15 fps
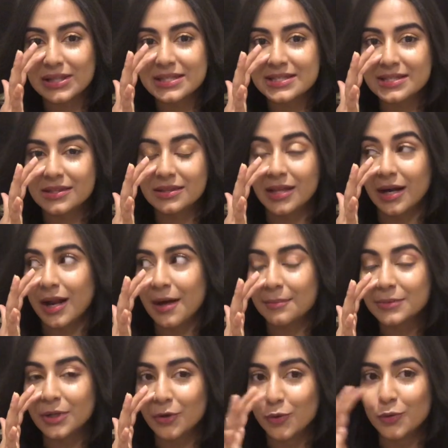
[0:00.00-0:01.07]
this
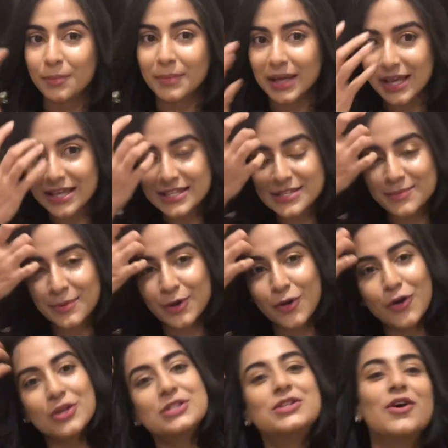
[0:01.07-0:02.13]
dhadam is
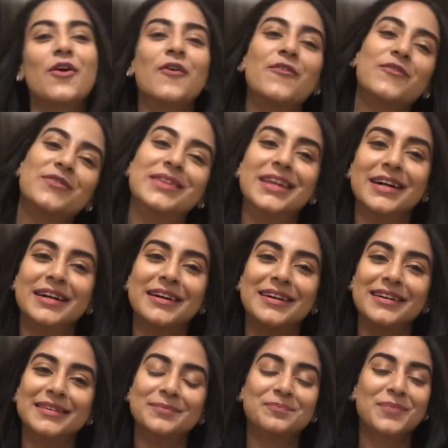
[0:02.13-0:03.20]
because of
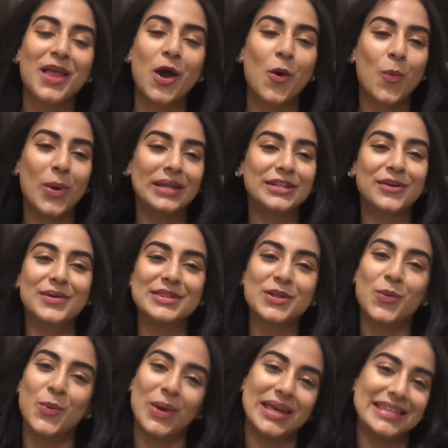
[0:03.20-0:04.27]
the weather and
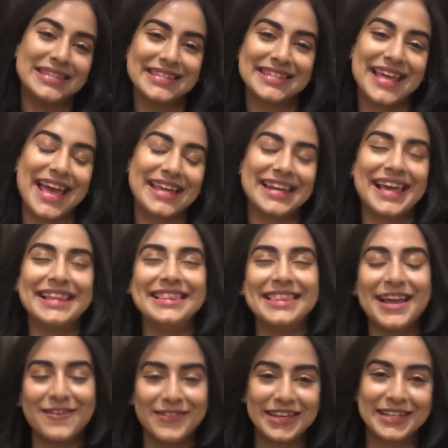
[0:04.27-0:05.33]
the wind, and I
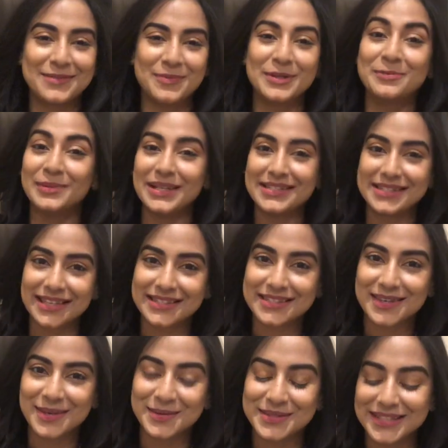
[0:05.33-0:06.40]
love it, but please
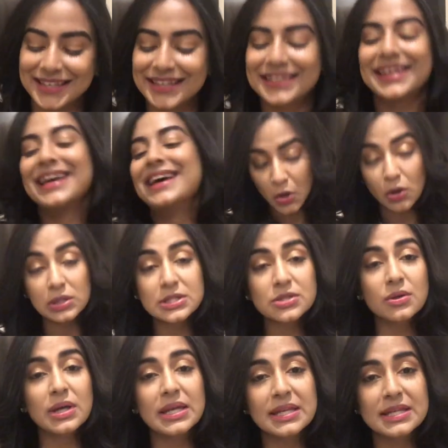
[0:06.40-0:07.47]
excuse it.
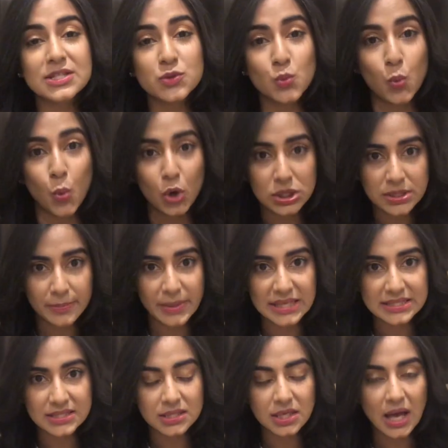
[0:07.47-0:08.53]
Also, it is water
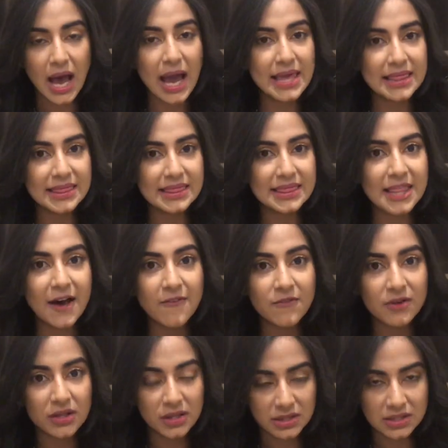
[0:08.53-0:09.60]
based. I love
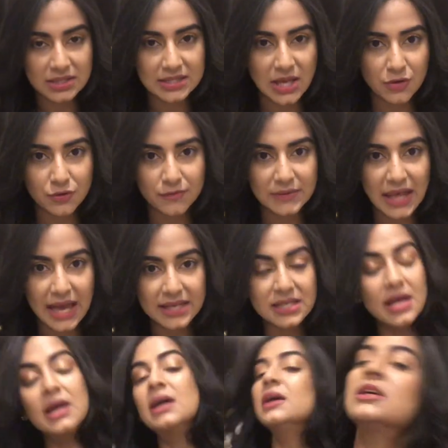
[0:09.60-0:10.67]
the sound of
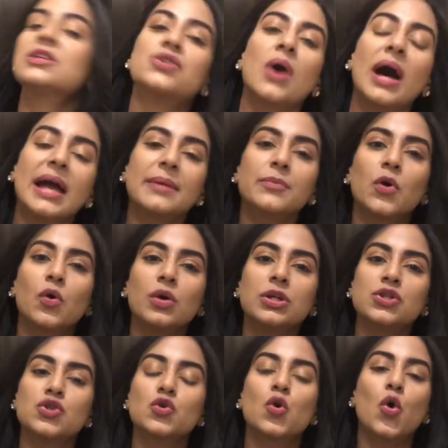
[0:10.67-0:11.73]
that. So I'm
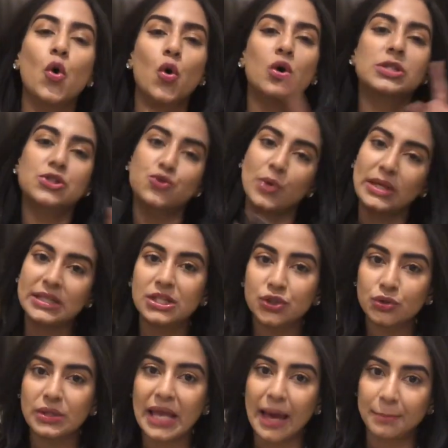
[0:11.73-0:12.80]
going to go straight
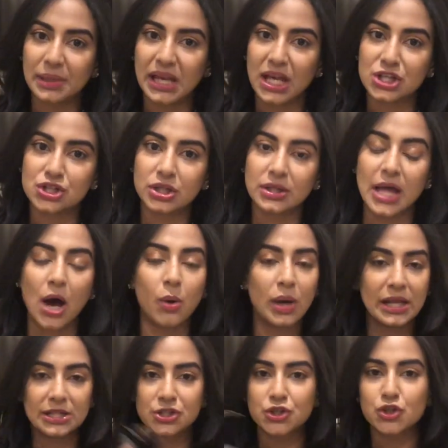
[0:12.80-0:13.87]
into the application now.
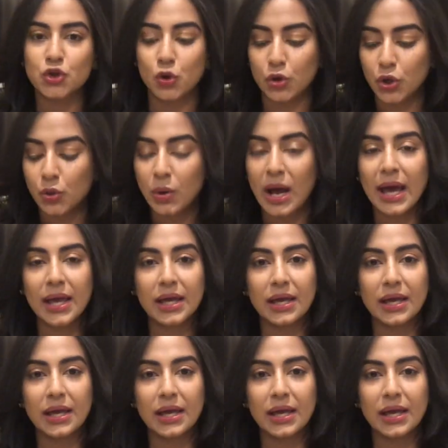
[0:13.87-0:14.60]
I'll show you.